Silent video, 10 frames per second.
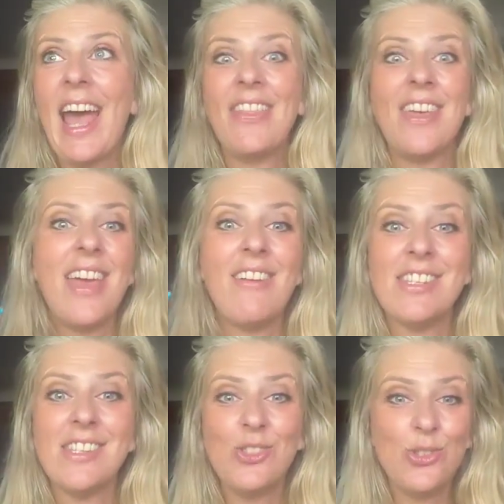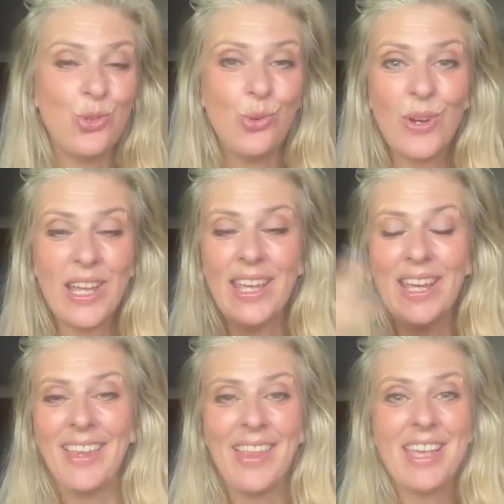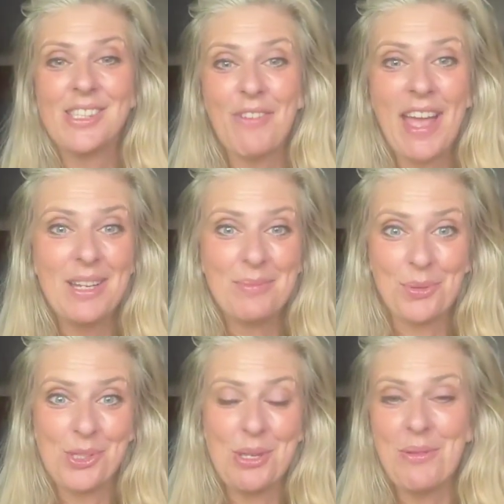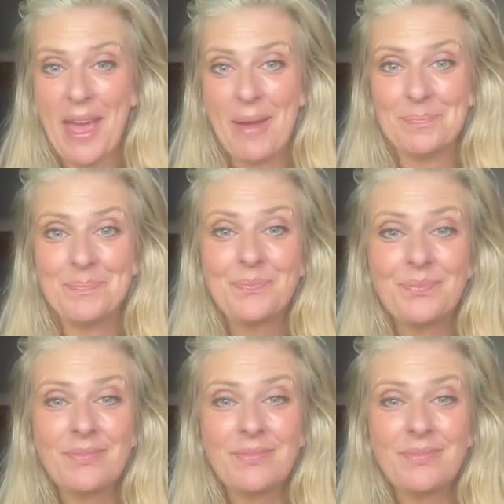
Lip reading: and that there is this joy that is available to them.